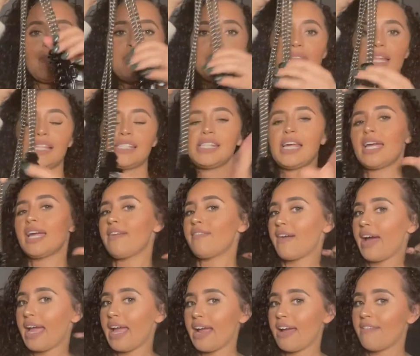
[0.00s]
But that's like if
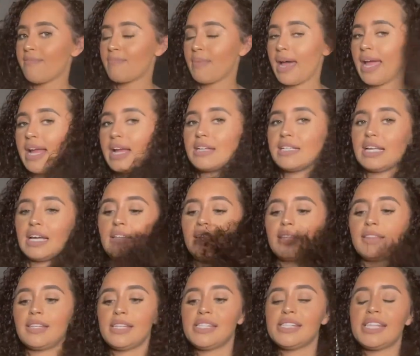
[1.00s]
I have my hair down
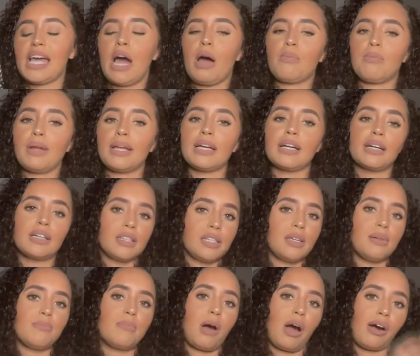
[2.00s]
like this, I'll bring a
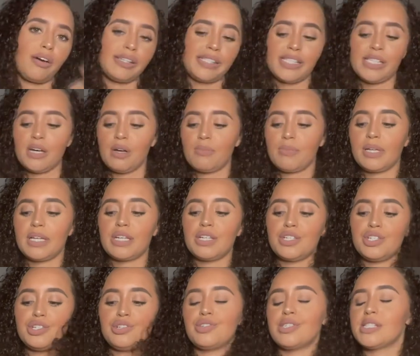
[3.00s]
clip also,
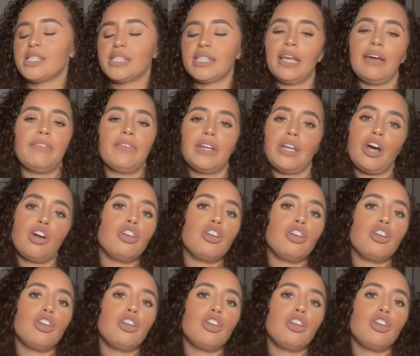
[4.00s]
because you just never know.